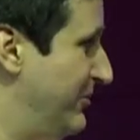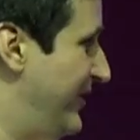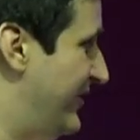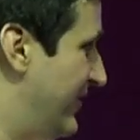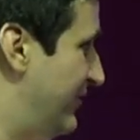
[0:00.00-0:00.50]
to
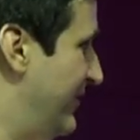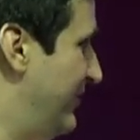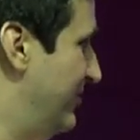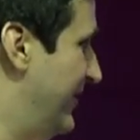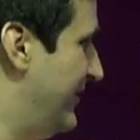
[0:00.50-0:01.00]
discuss
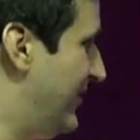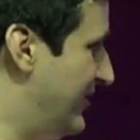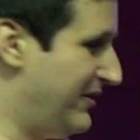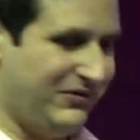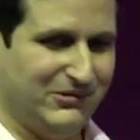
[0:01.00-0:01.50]
with you
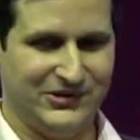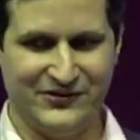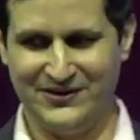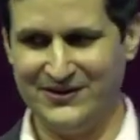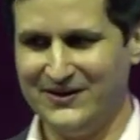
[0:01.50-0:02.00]
later if you
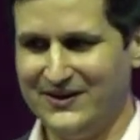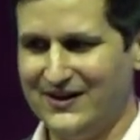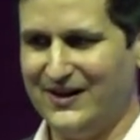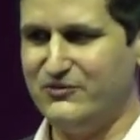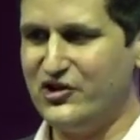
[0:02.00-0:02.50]
want.
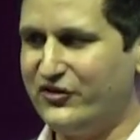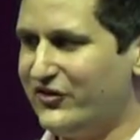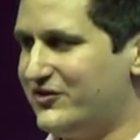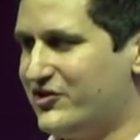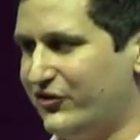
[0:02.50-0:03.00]
I'm
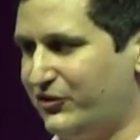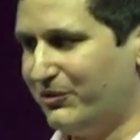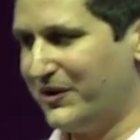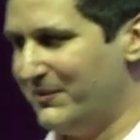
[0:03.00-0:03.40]
just, just to